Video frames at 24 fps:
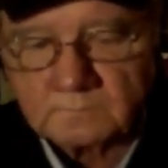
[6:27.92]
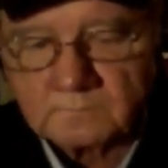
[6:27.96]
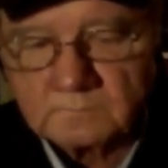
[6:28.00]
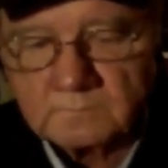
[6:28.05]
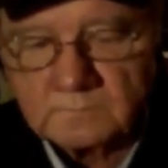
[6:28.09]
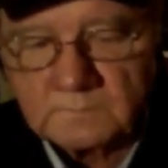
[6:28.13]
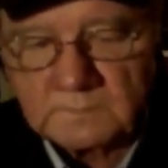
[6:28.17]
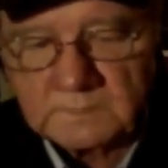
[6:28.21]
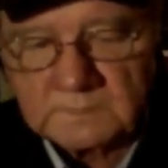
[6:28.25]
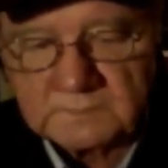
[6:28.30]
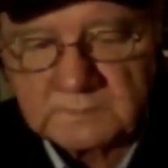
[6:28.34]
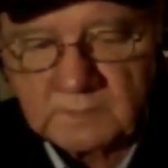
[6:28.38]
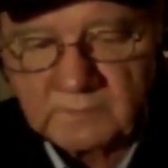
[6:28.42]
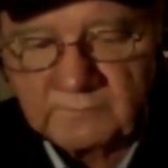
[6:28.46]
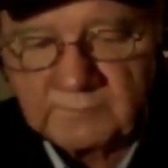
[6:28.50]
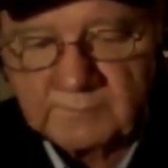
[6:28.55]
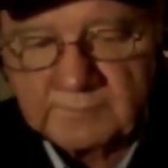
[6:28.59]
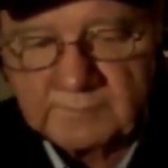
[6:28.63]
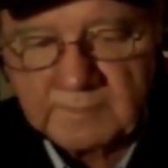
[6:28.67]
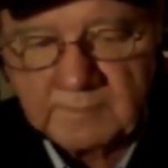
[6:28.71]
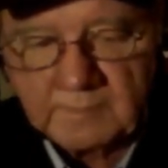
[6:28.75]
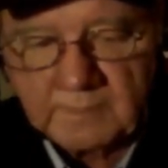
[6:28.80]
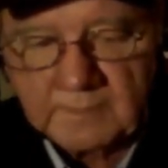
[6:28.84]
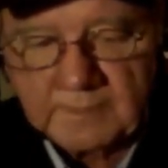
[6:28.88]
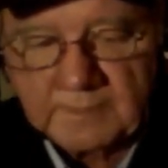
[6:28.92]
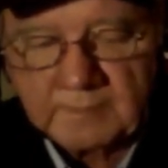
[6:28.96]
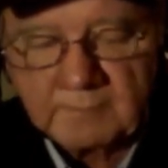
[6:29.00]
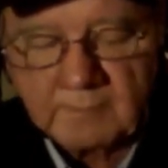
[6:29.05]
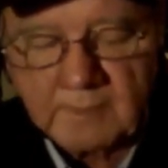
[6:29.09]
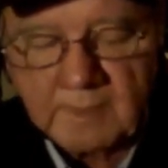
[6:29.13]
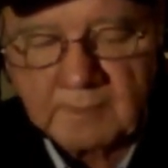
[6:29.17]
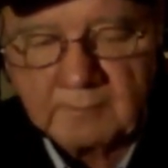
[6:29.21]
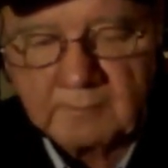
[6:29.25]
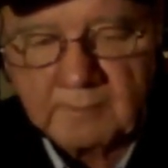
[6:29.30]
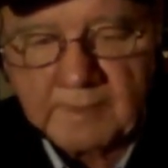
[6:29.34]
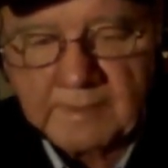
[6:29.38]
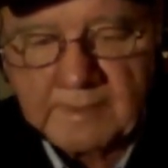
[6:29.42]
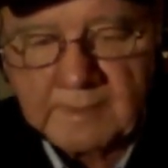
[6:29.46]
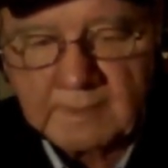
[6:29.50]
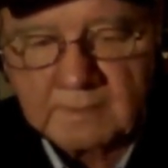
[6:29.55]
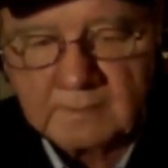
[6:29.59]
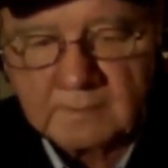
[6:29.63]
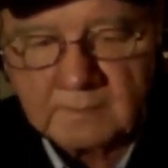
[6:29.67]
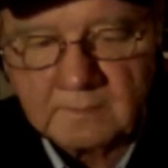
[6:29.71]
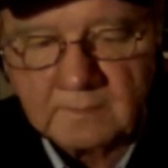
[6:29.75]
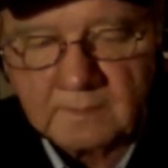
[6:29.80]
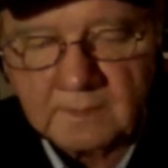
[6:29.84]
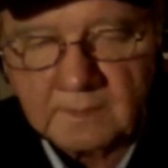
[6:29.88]
So from the Mardi Gras Greyhound
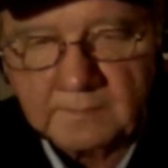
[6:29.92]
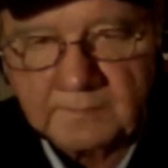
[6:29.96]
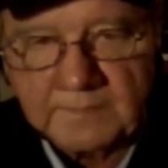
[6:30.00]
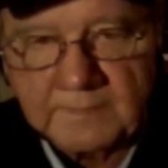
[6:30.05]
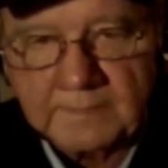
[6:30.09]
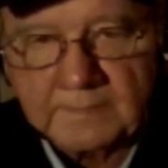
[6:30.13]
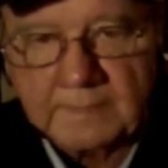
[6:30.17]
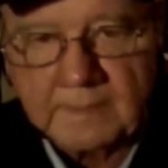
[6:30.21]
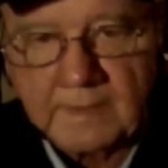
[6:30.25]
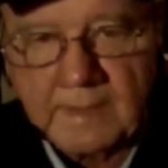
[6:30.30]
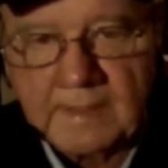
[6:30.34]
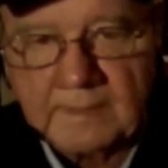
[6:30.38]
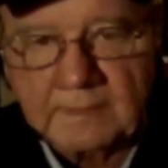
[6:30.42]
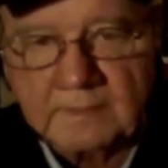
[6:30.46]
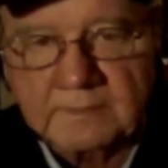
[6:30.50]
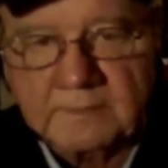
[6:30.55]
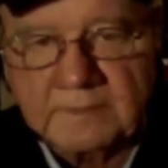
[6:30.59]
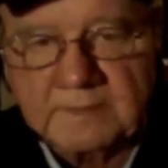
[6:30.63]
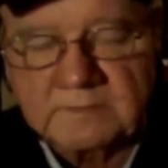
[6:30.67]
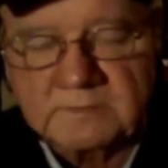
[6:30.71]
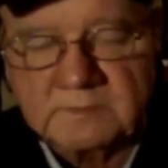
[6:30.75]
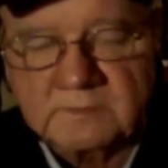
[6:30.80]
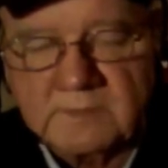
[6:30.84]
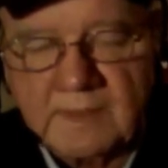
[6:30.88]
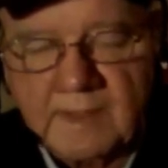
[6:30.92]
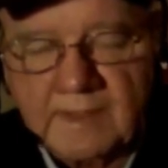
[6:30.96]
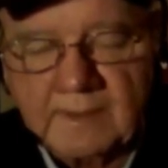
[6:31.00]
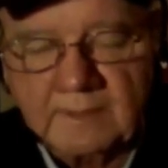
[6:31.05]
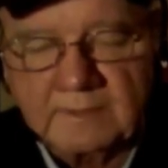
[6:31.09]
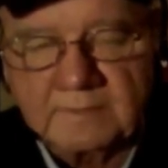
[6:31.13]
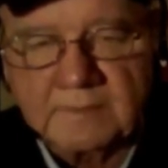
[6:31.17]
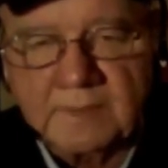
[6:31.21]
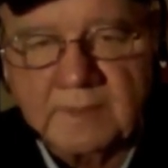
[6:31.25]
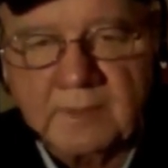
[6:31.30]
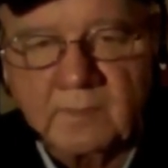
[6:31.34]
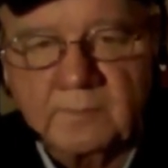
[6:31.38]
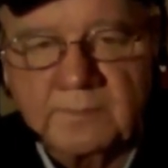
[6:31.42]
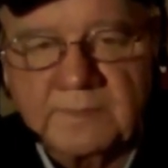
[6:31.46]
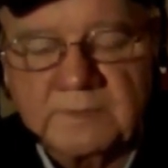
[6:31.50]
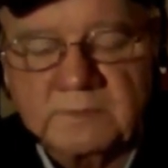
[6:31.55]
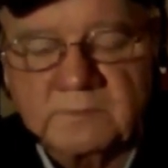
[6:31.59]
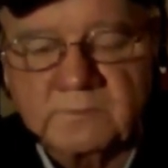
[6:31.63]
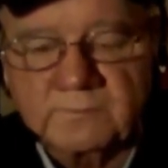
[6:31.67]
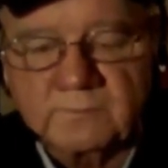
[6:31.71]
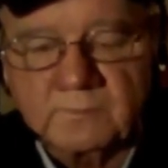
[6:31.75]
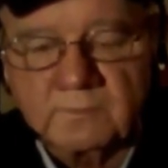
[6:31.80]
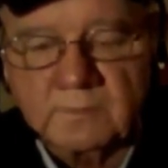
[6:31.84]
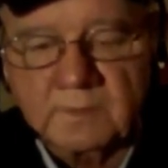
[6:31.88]
Club in Hallandale Beach,
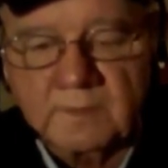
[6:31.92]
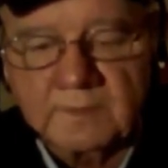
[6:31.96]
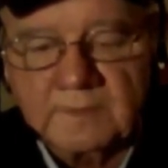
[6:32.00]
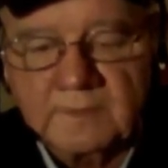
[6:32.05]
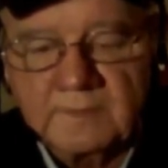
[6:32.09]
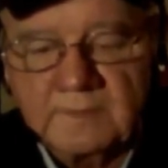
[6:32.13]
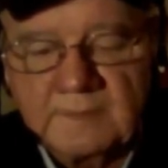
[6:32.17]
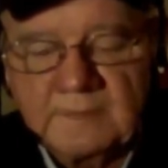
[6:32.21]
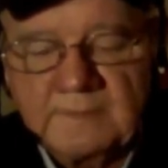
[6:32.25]
Florida.